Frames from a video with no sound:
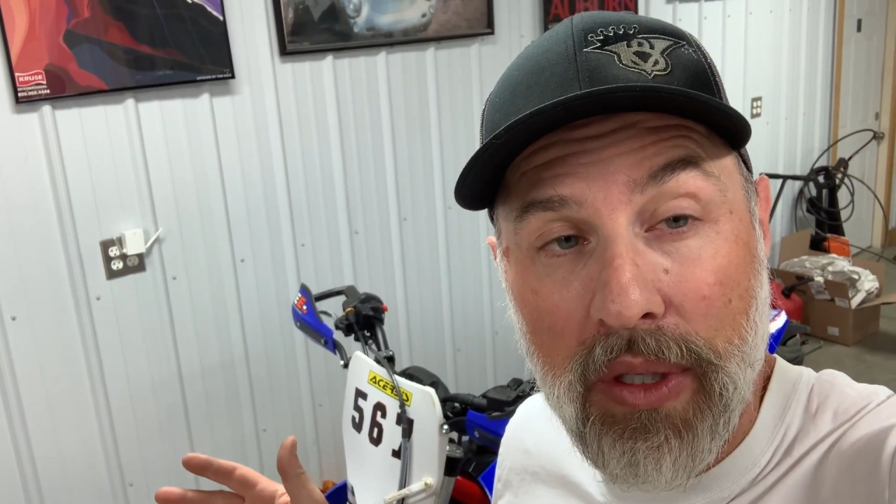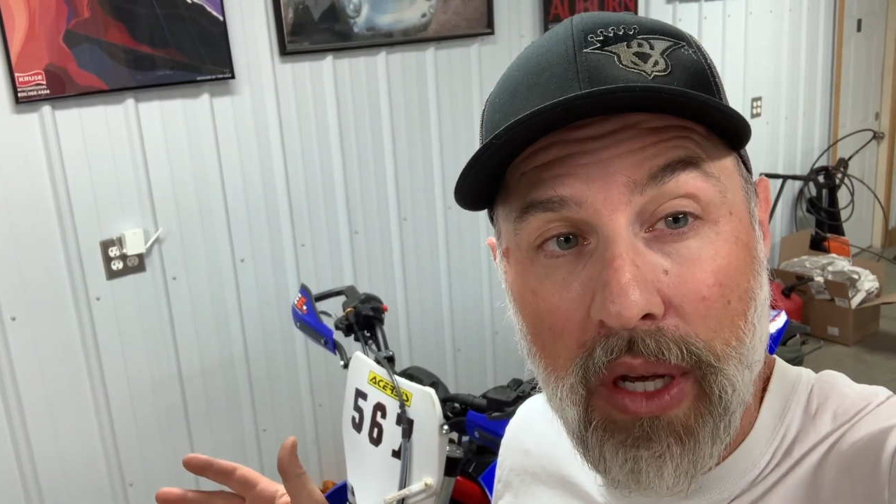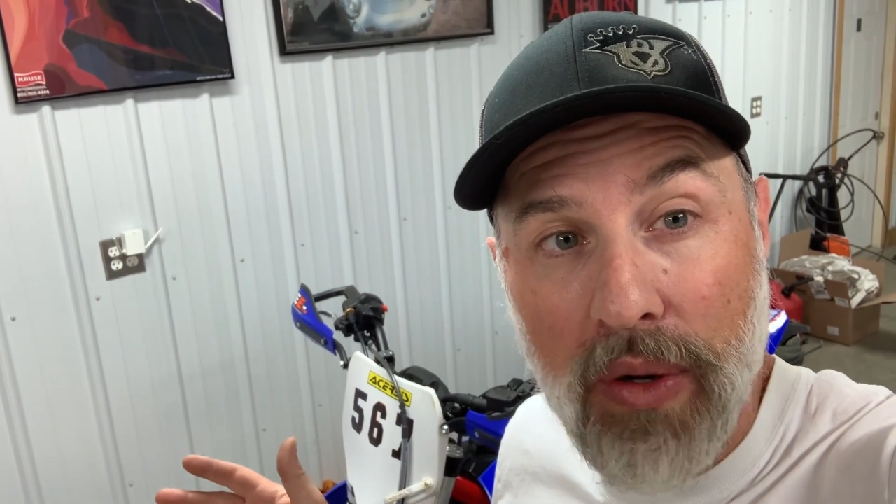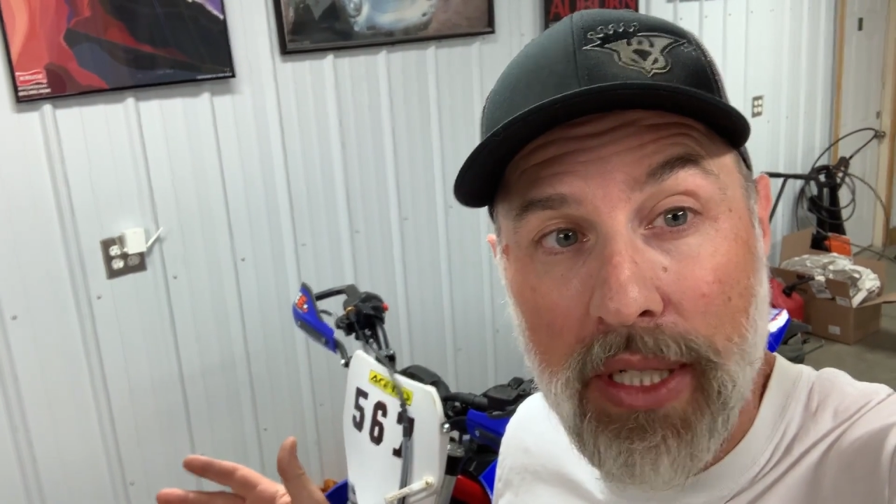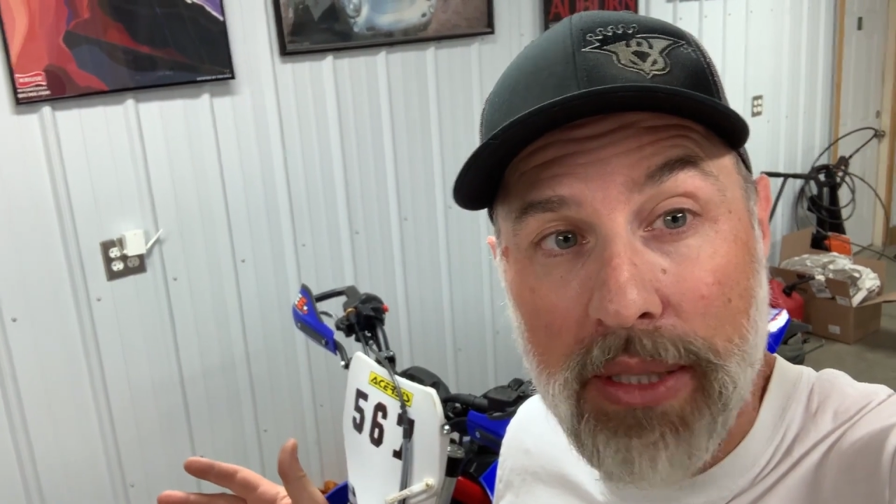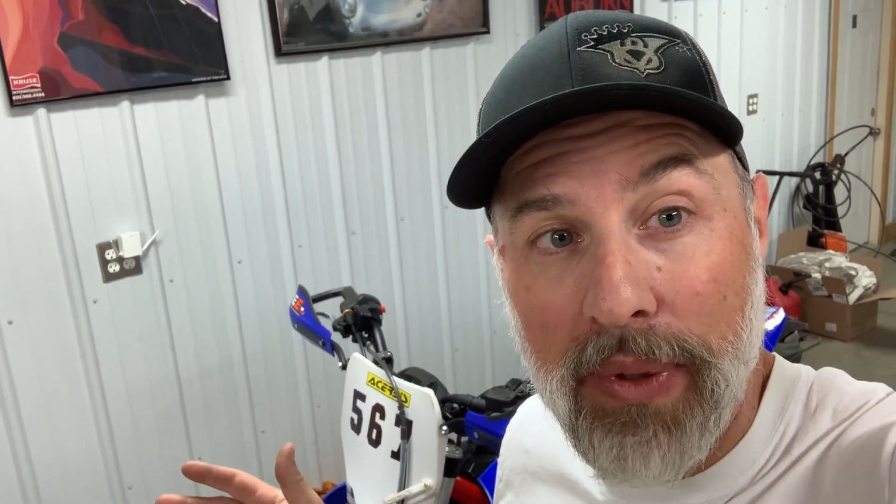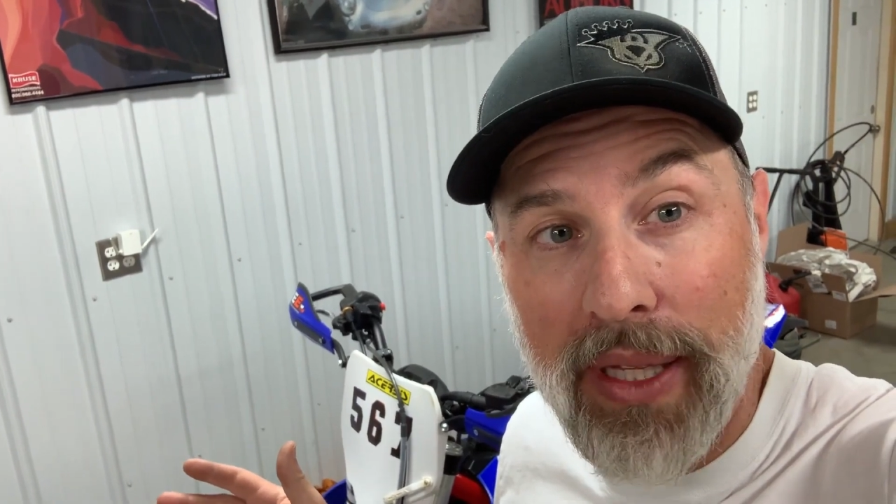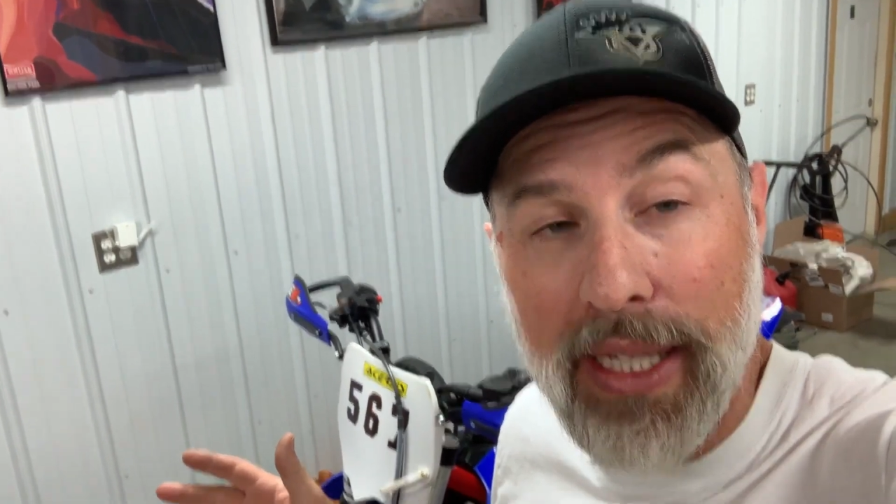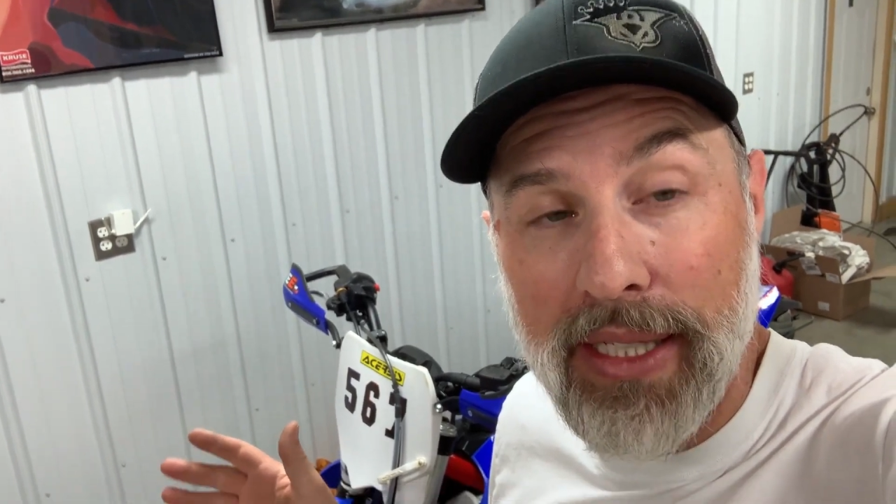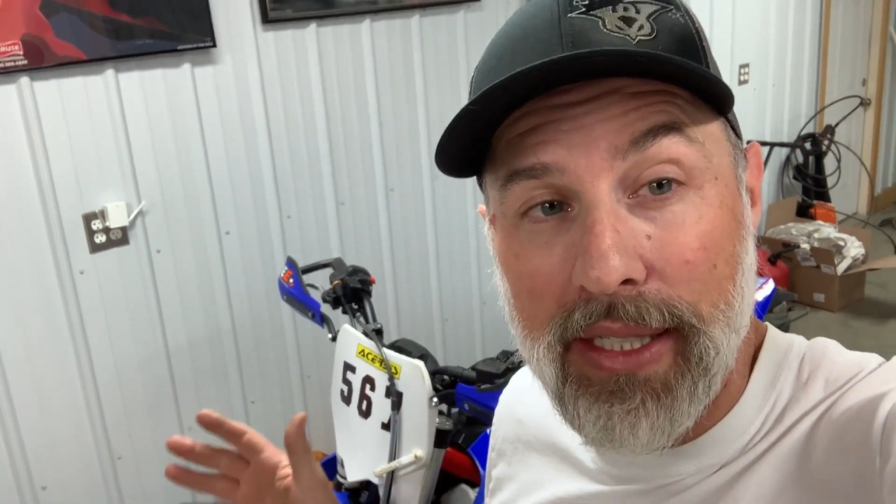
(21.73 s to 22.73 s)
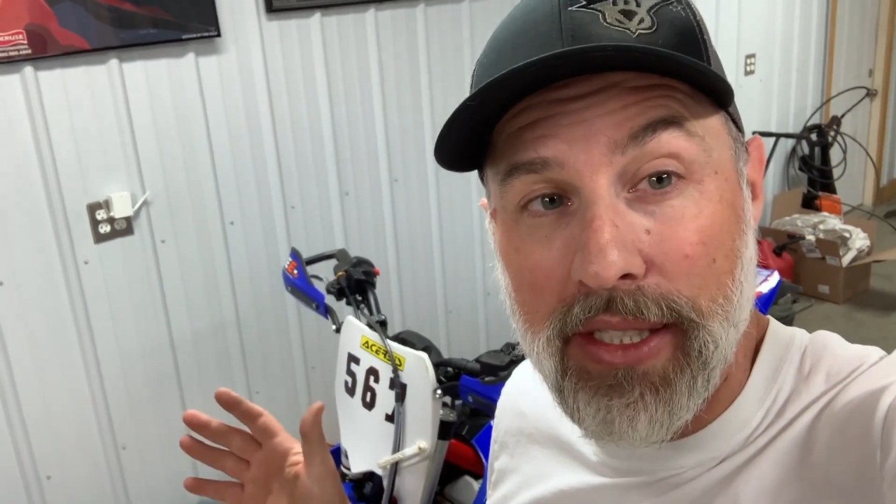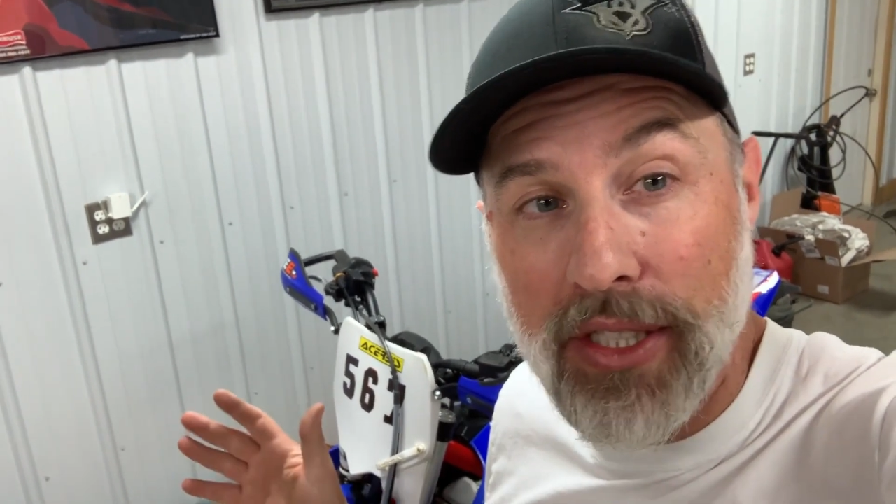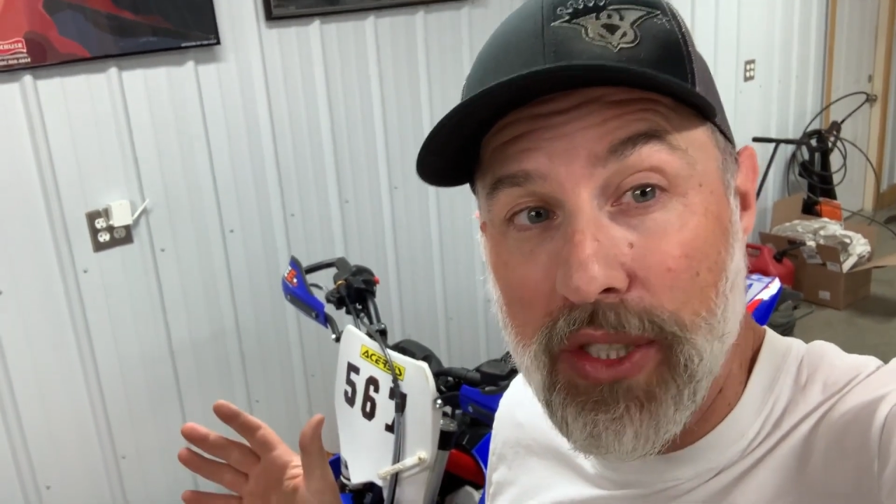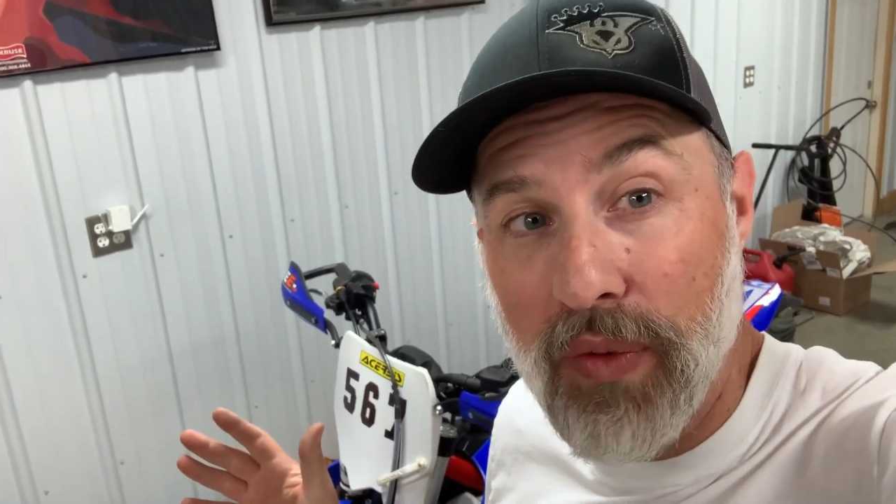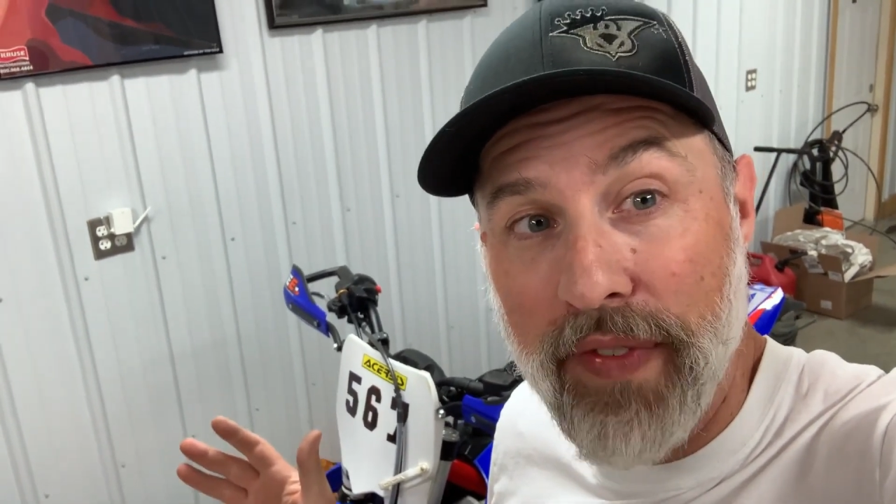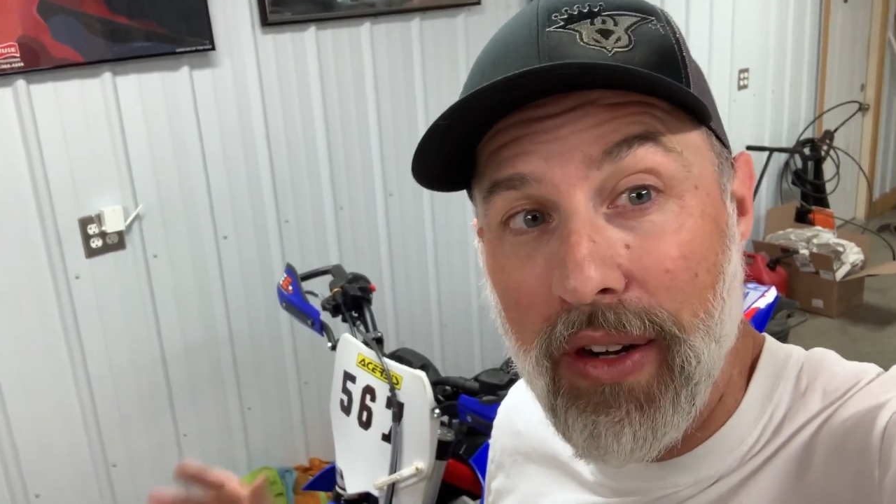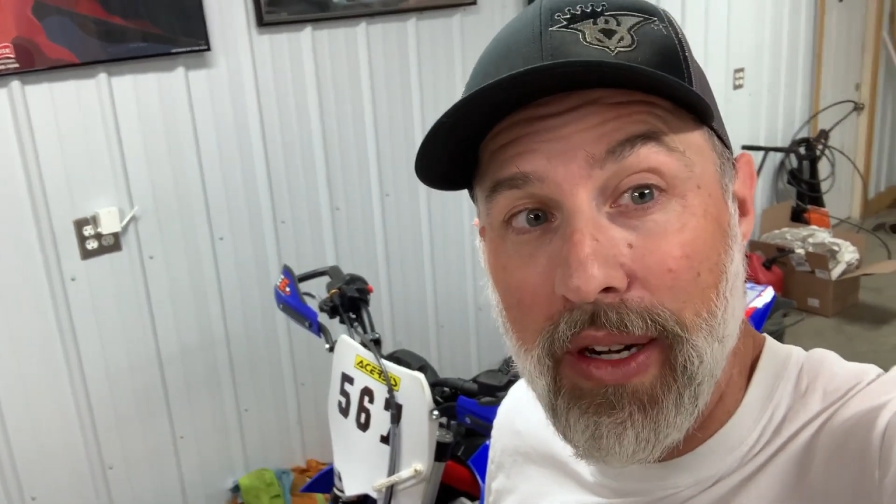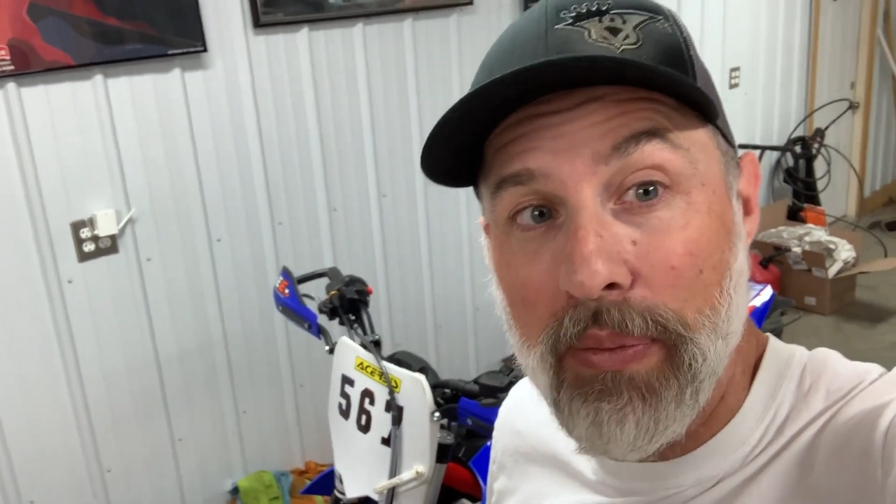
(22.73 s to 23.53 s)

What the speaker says: go in its place is just very